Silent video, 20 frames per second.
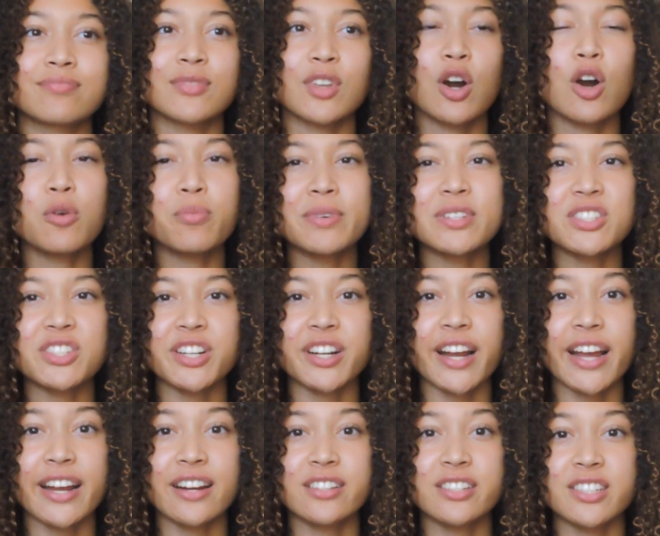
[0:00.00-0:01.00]
opens your
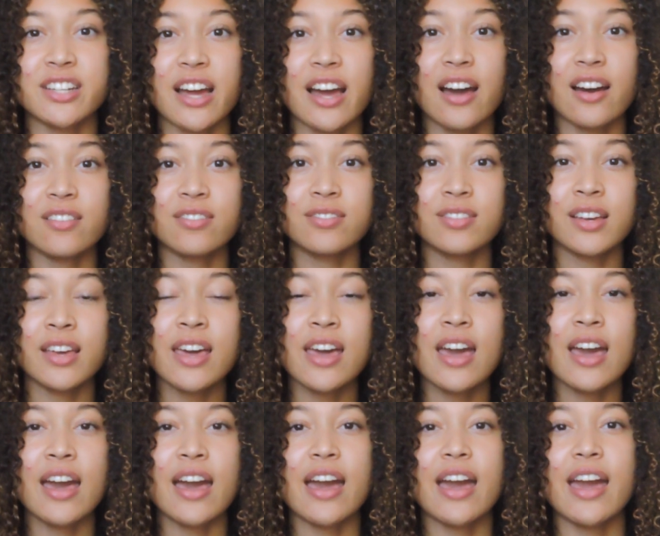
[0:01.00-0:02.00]
hair shaft,
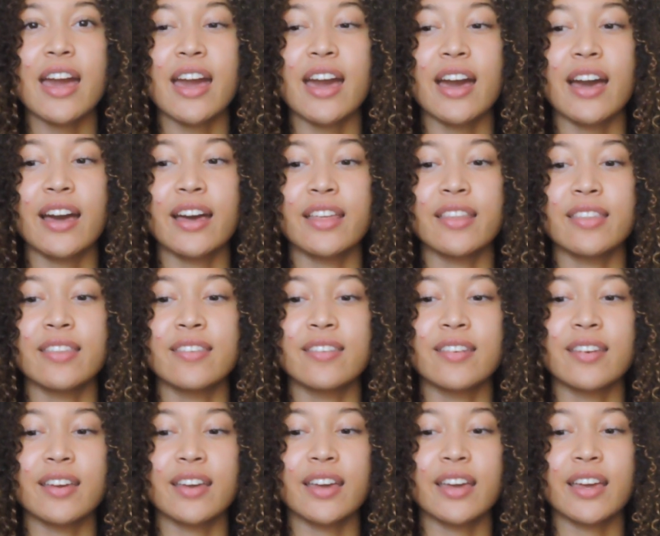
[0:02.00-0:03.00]
and
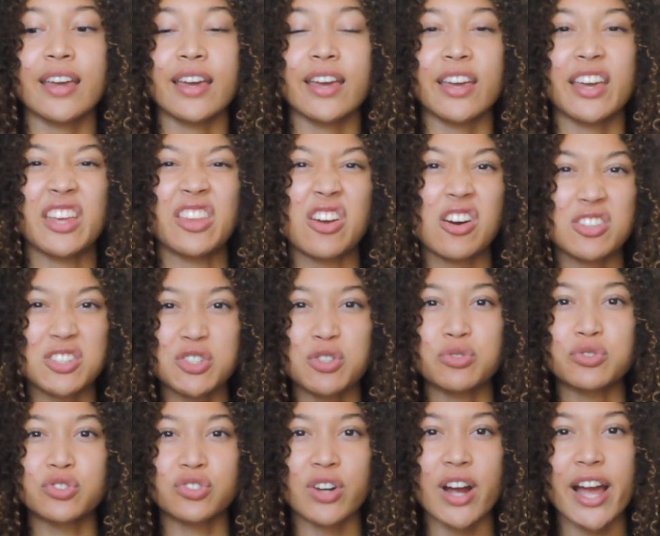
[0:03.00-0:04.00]
it can
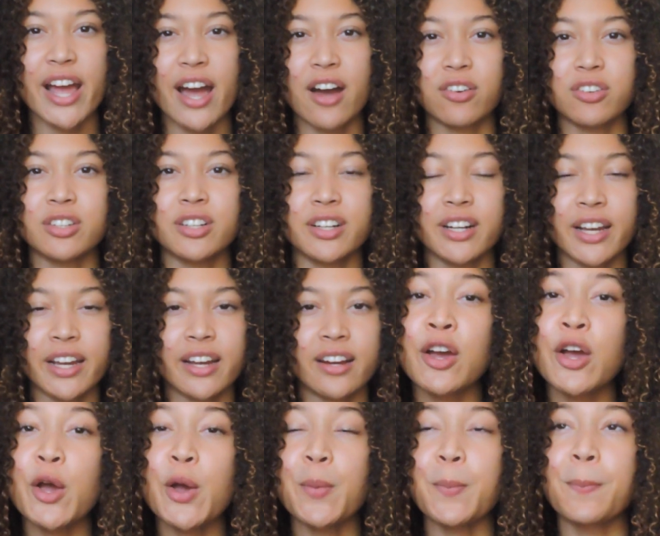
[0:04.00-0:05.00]
also dry out your
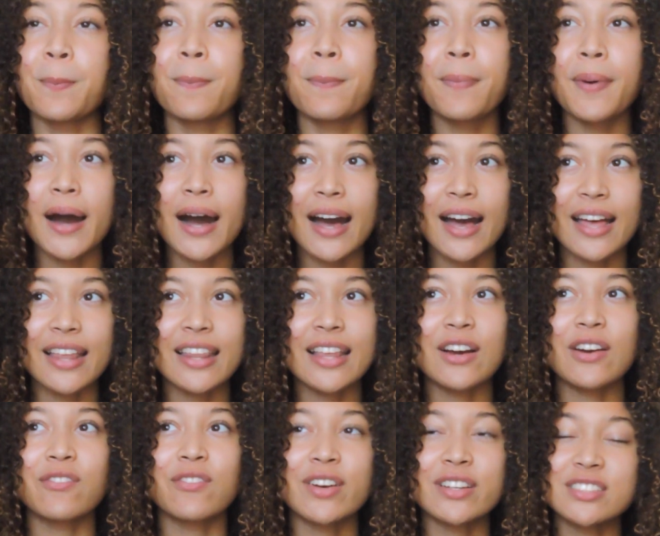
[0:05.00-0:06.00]
hair. But
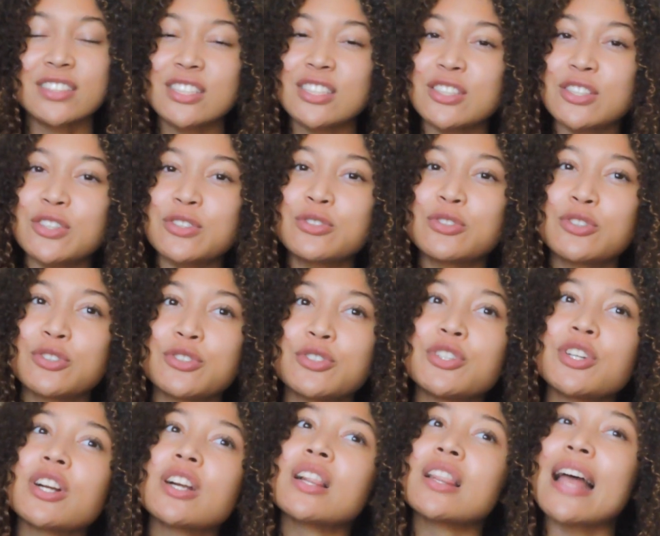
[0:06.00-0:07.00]
once you do
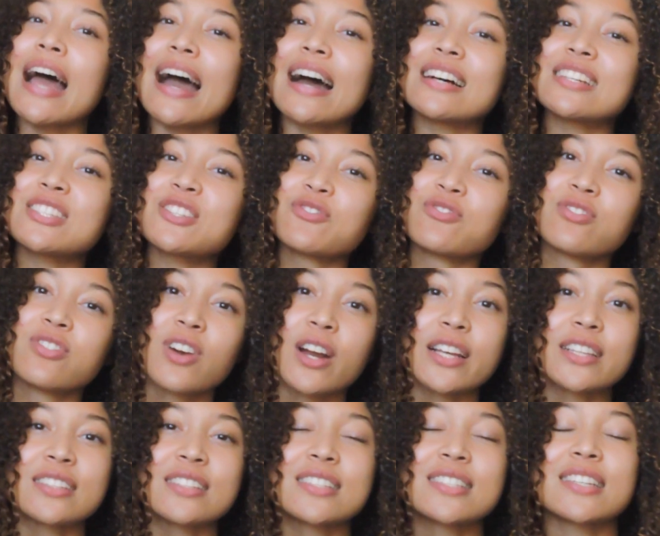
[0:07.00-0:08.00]
your last
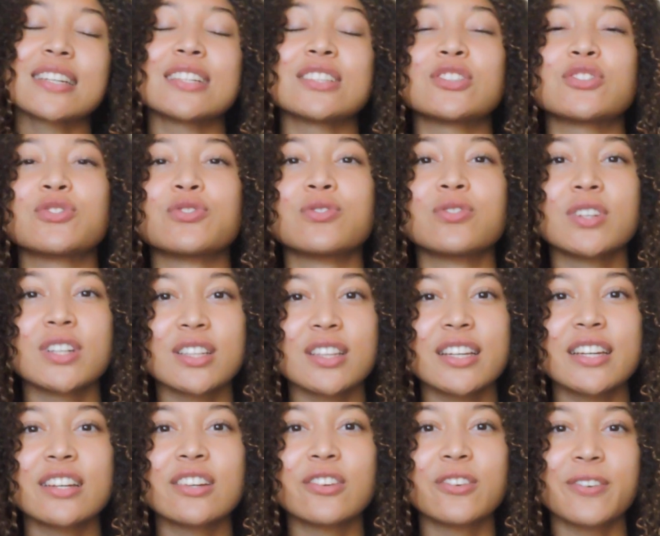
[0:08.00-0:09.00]
rinse, it's
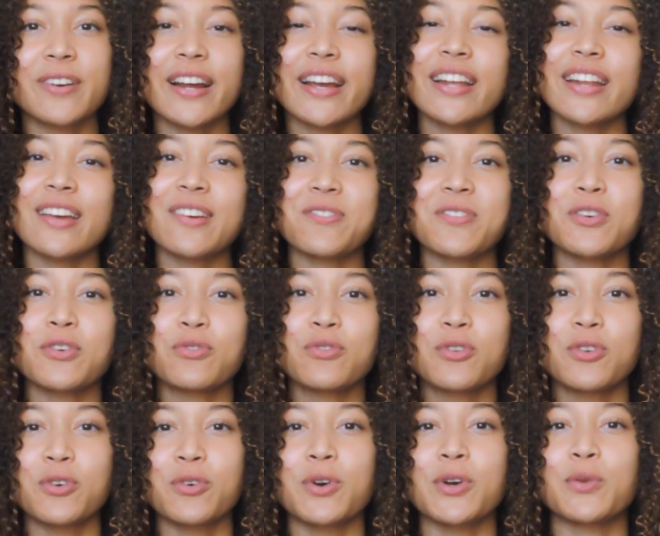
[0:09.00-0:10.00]
really great if you
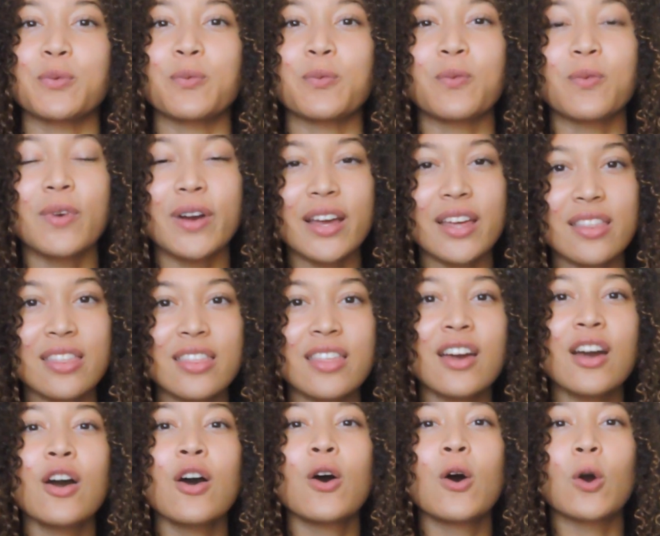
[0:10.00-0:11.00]
do it
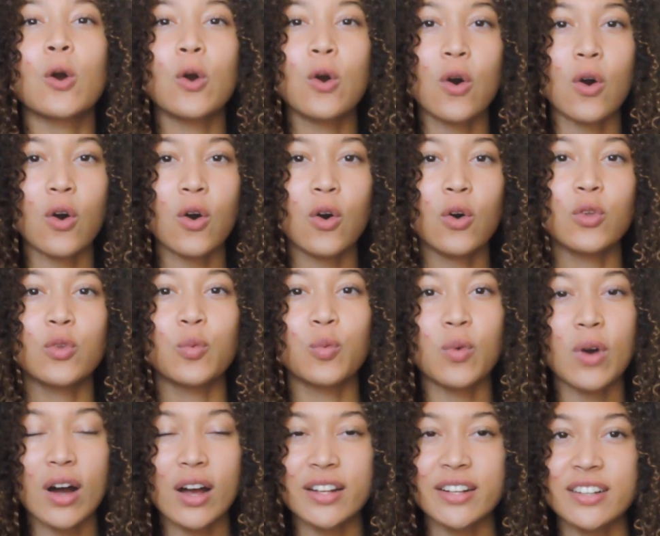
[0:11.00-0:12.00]
with cold
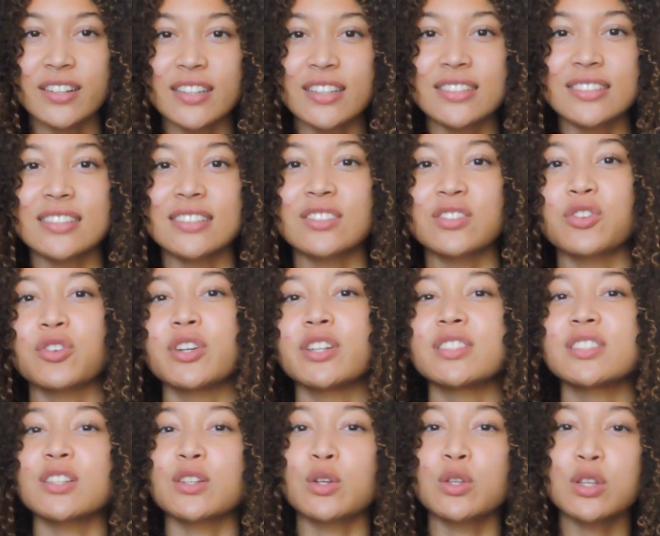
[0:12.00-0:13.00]
water. This is
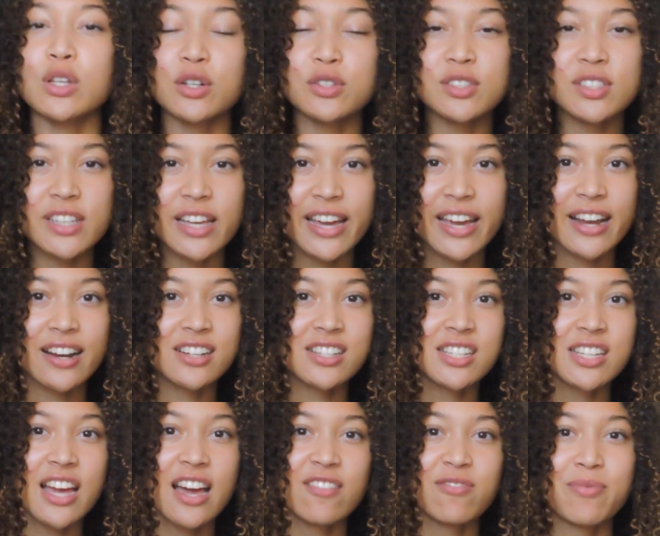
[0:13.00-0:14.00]
going to close the hair
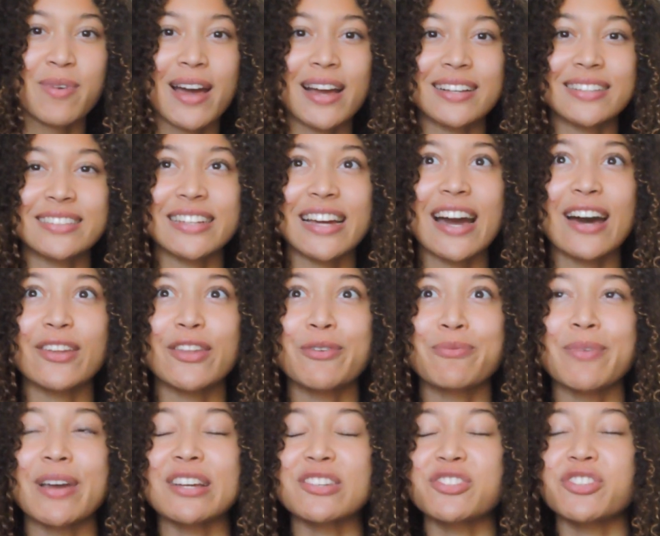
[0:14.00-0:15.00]
shaft back down
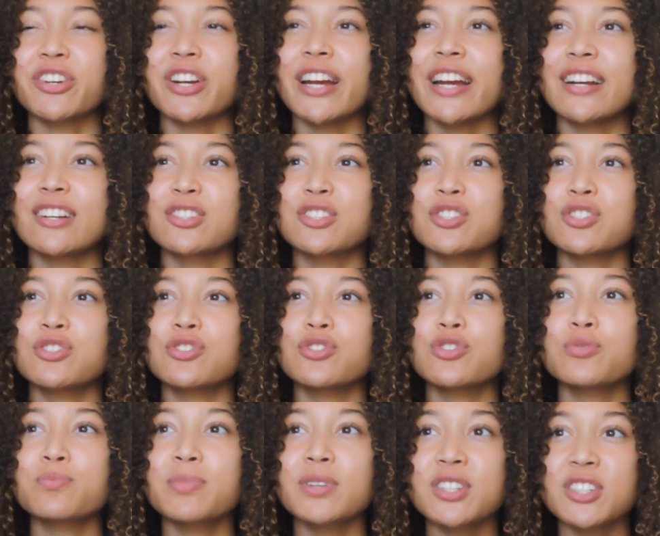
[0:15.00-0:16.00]
and makes your hair
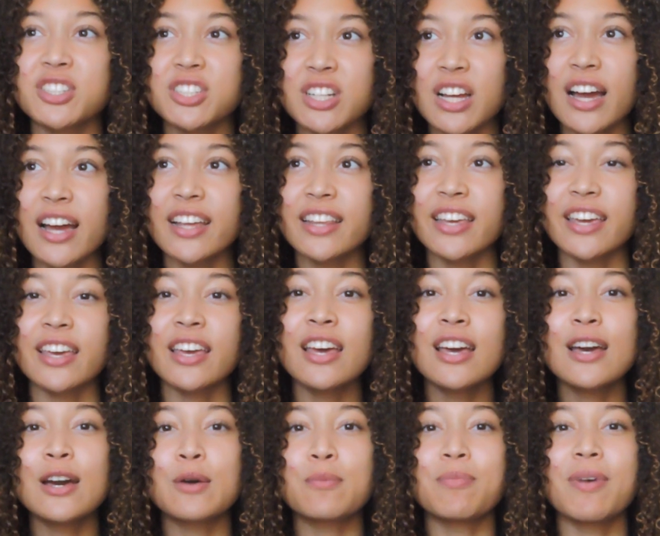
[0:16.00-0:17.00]
super shiny,
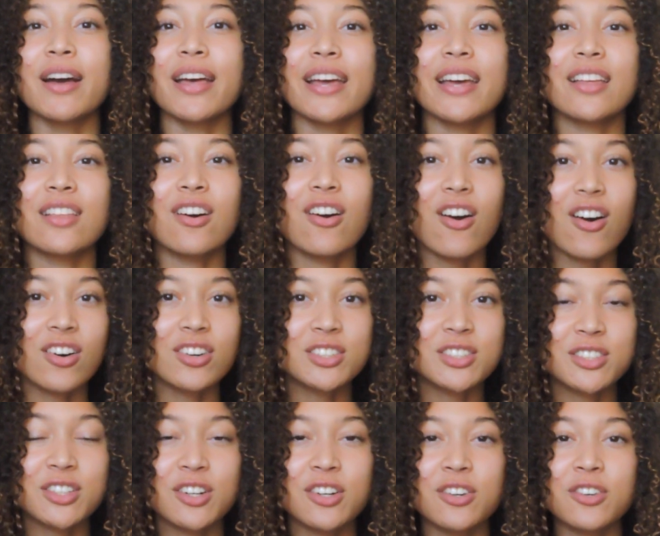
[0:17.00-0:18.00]
but it
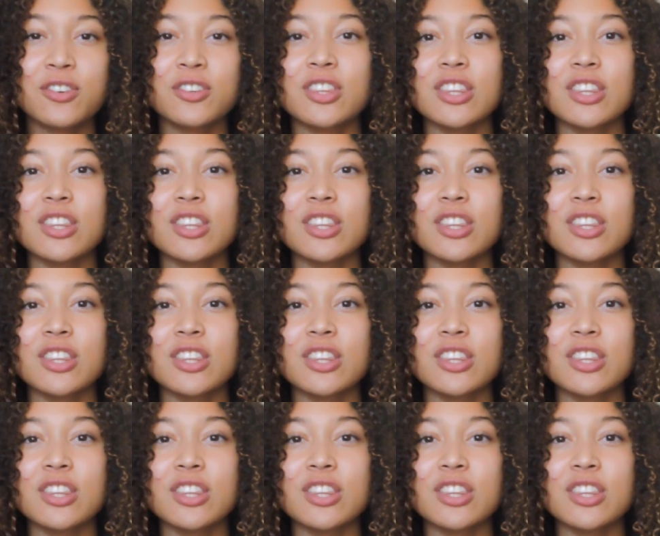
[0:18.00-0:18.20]
also